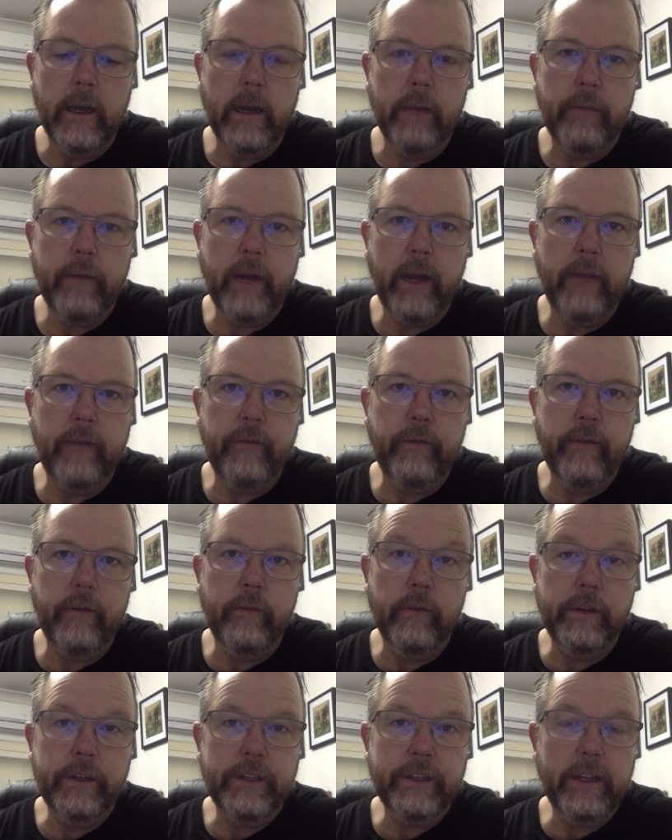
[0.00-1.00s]
Pray for
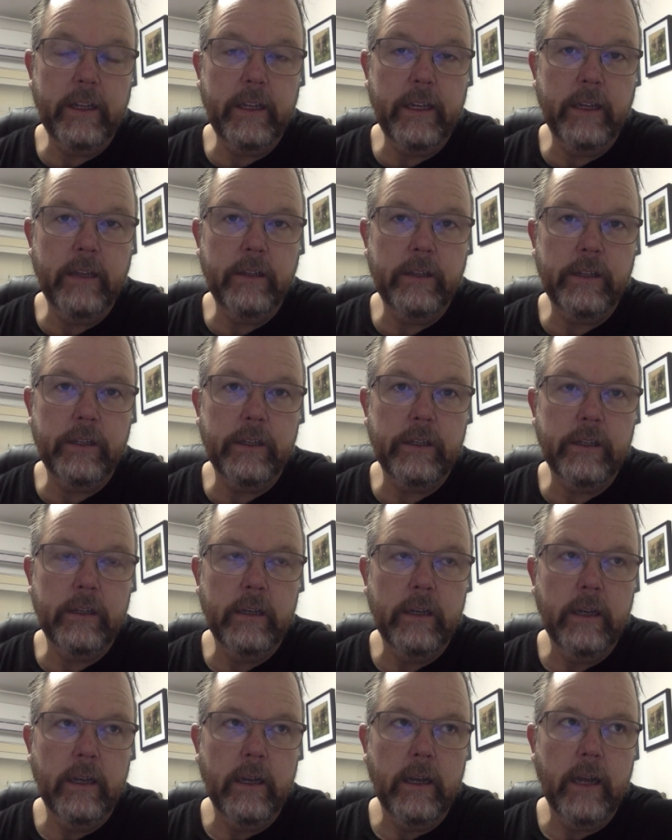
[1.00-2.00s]
resilience
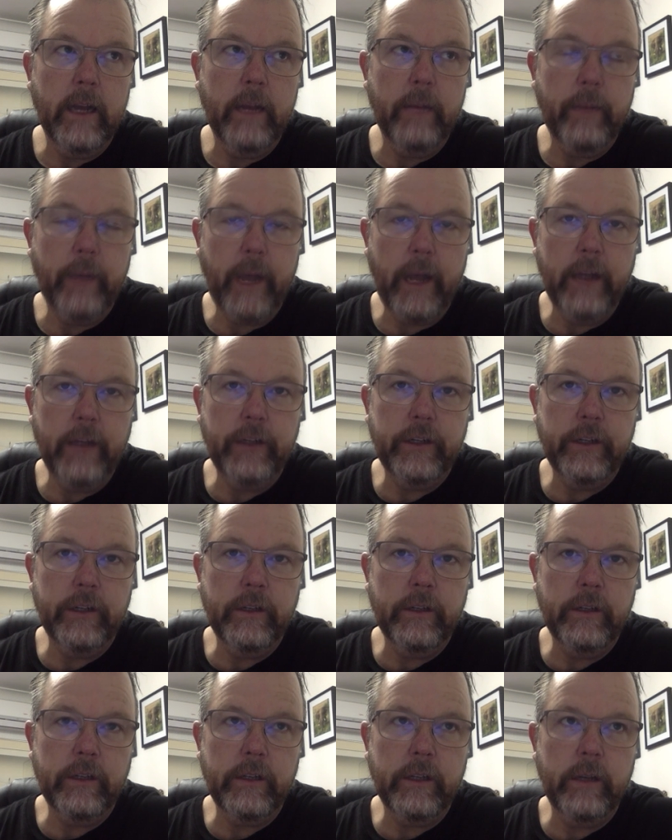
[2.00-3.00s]
and
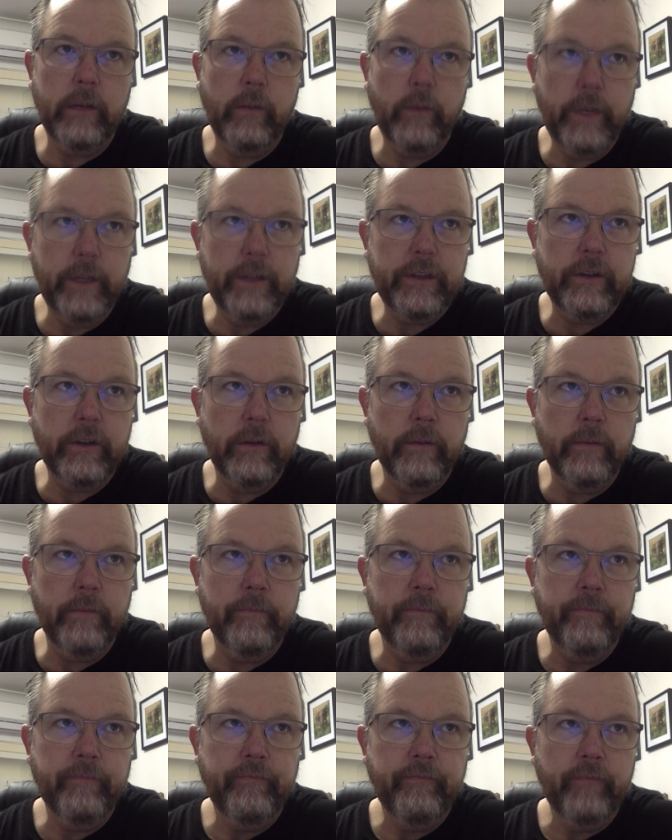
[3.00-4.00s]
patience and wisdom
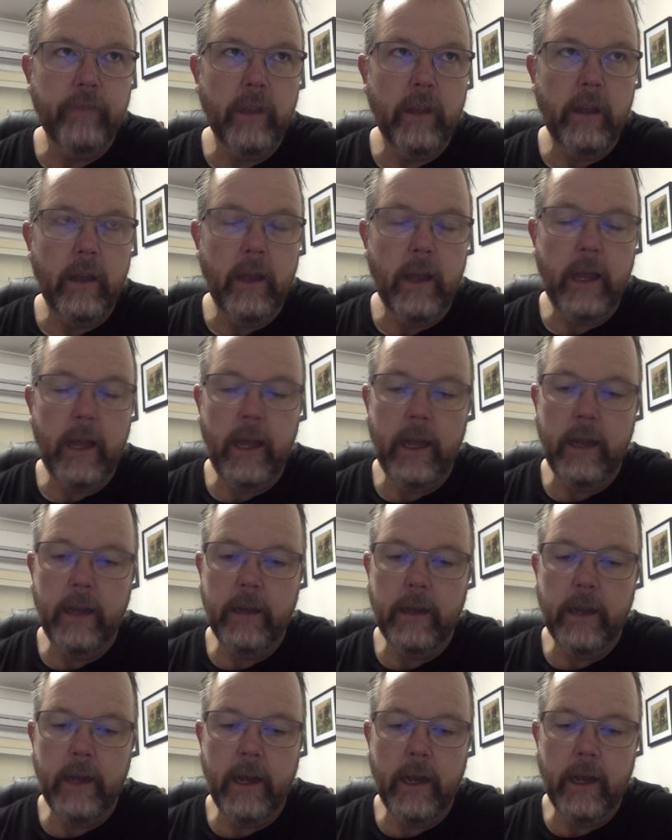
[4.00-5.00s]

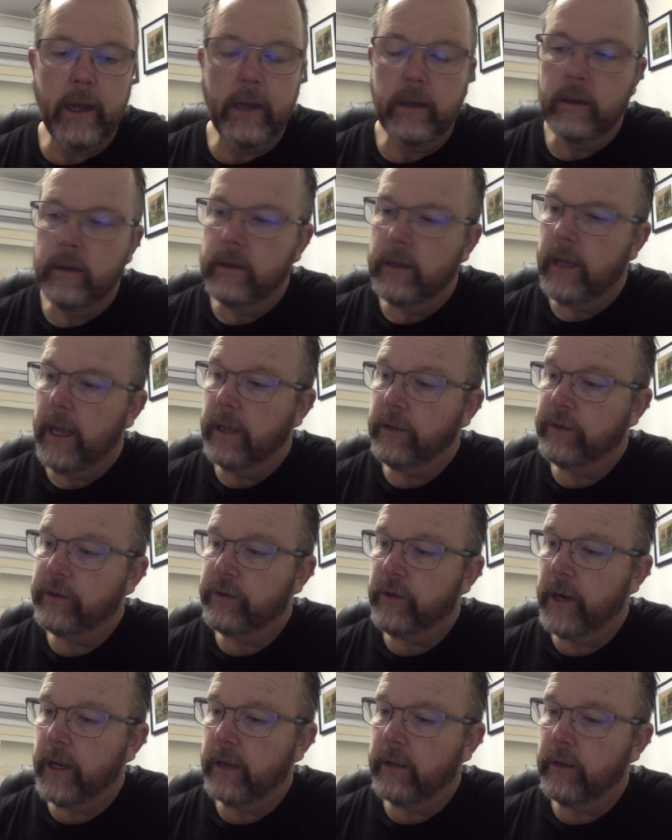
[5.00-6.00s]
and
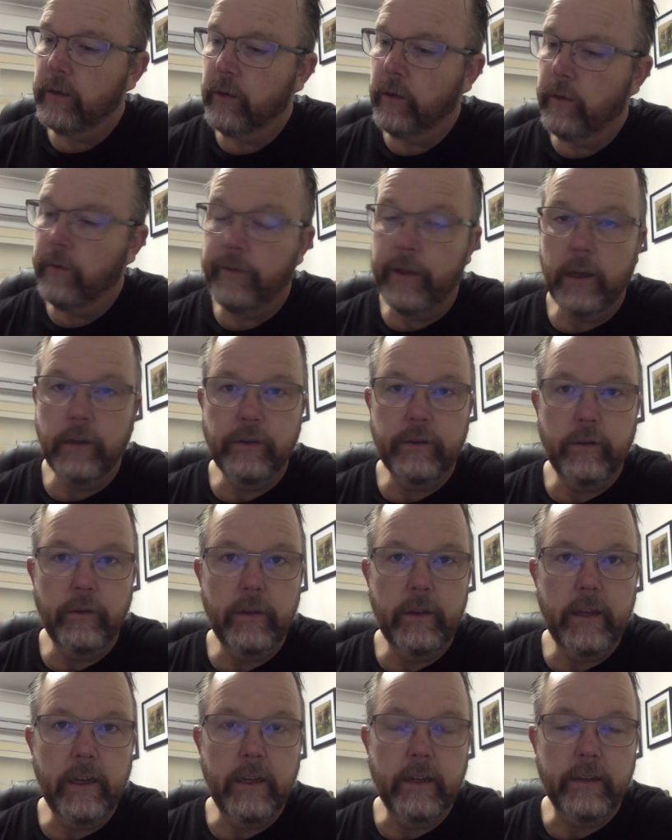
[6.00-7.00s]
strength and all of those good
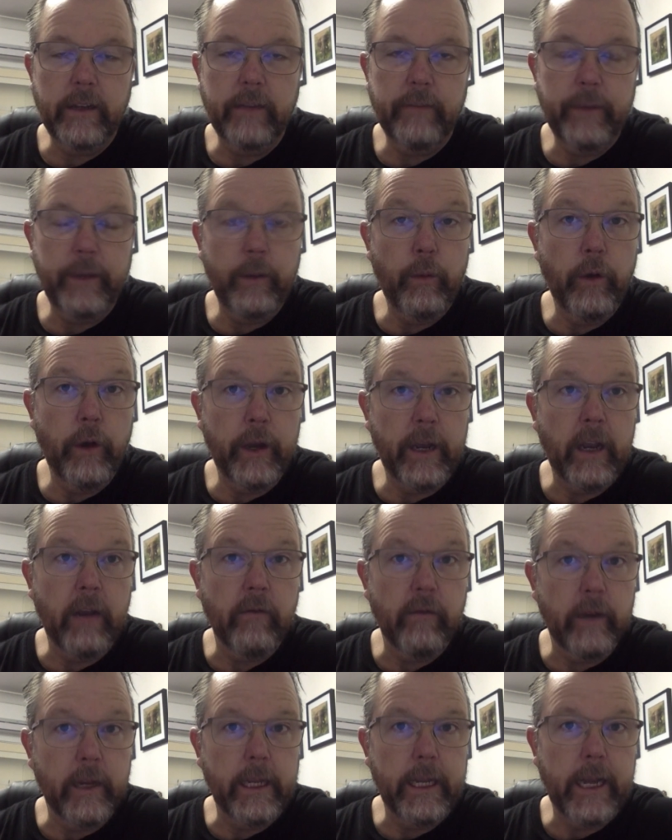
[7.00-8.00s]
things. They've been working
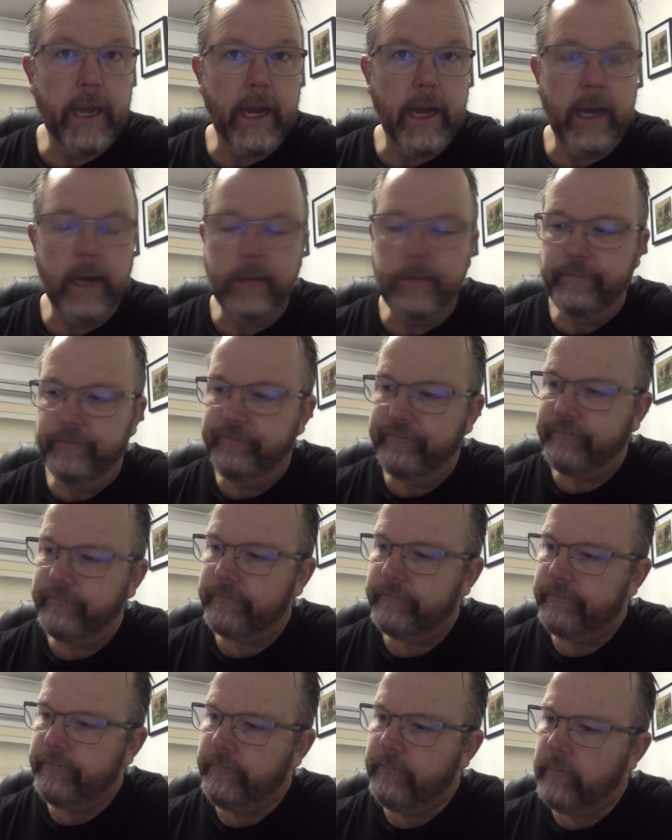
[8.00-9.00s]
really hard
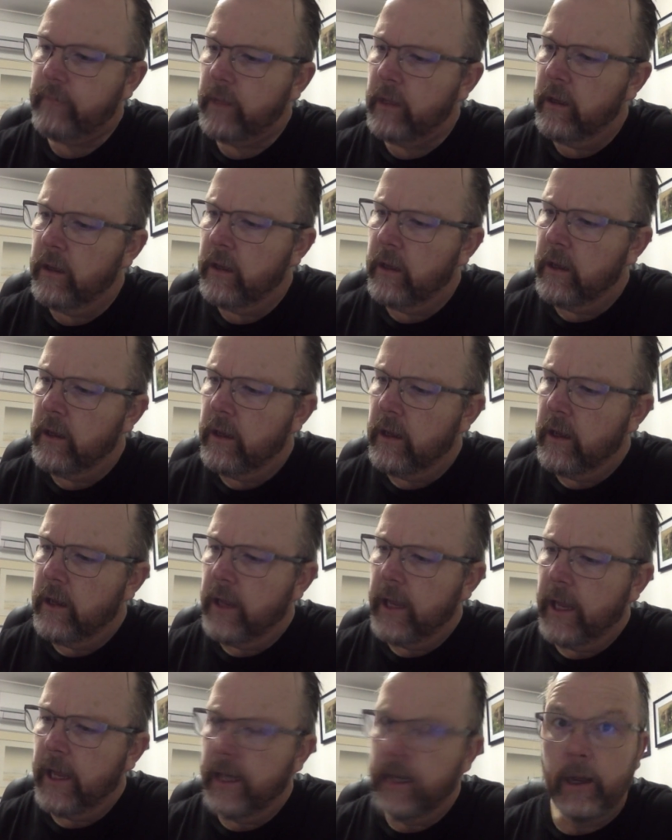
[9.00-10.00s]

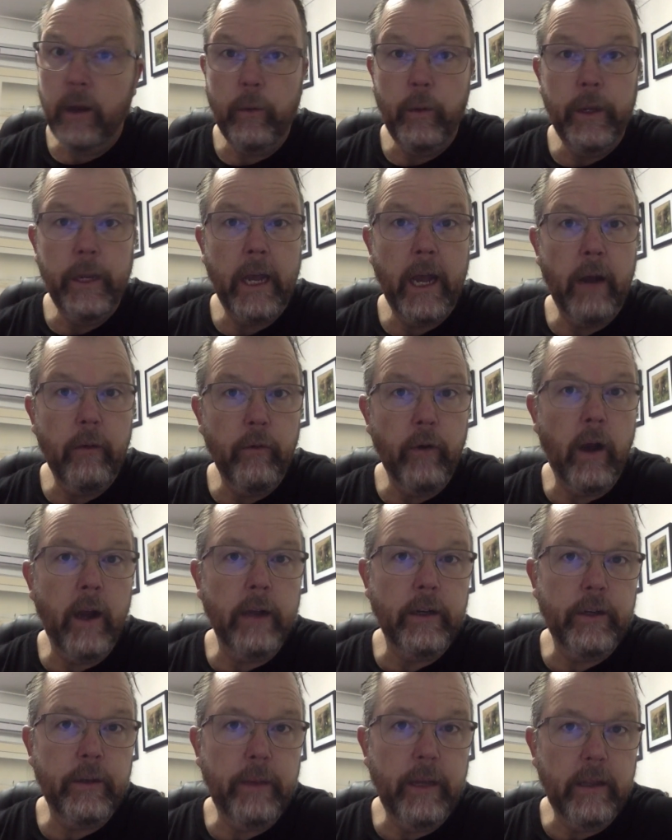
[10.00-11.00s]
and we are
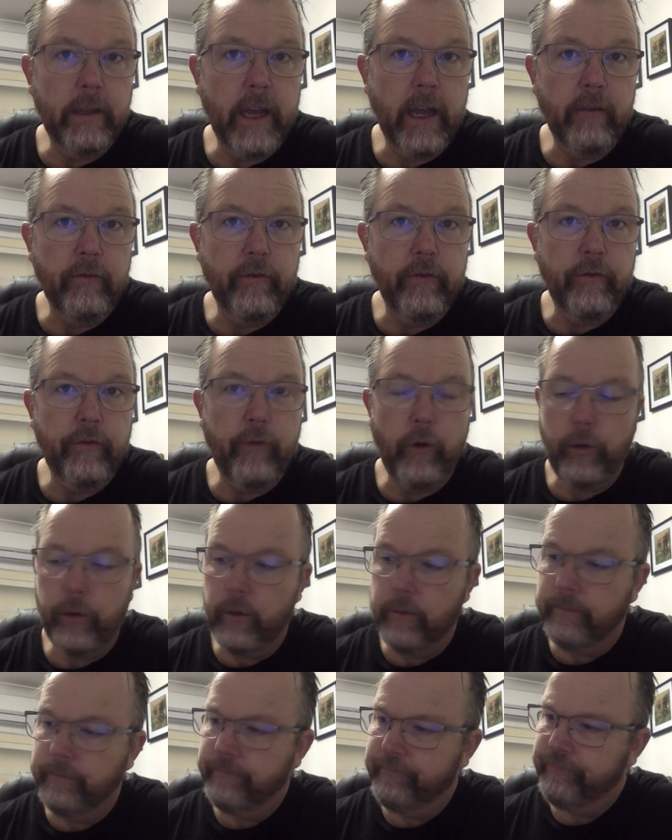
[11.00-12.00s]
right to be thankful for them.